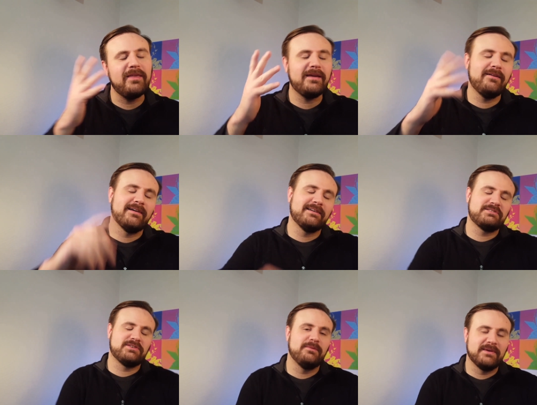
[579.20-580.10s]
Thank you
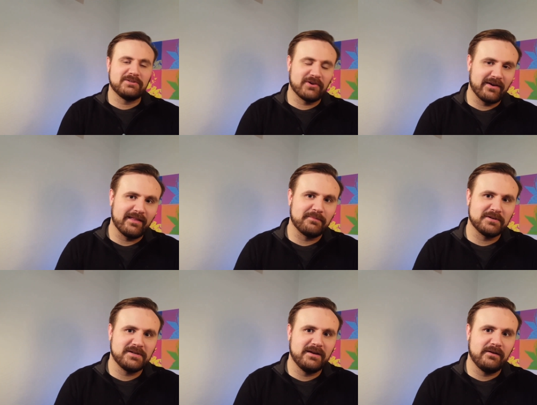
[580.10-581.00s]
guys so much. I greatly
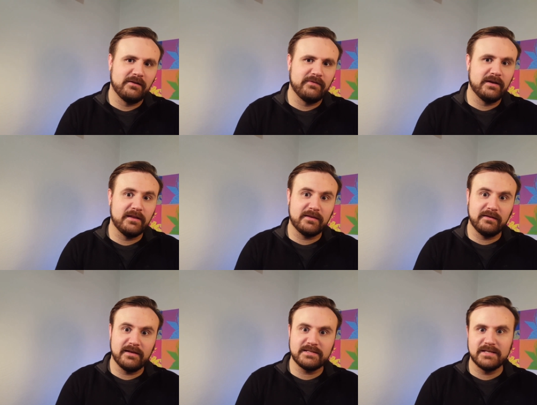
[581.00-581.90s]
appreciate all of you. And
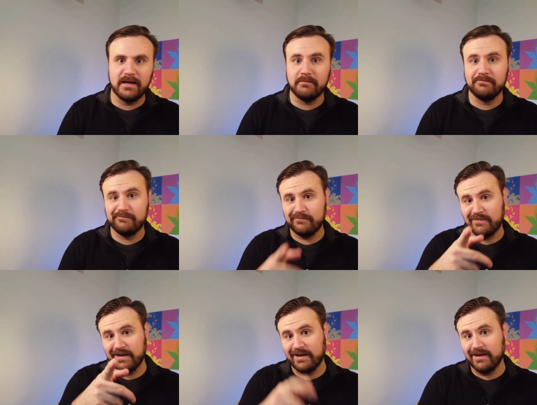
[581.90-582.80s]
until next time,
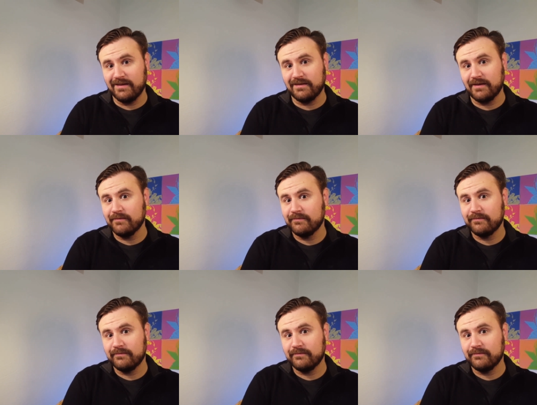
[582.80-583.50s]
take it easy.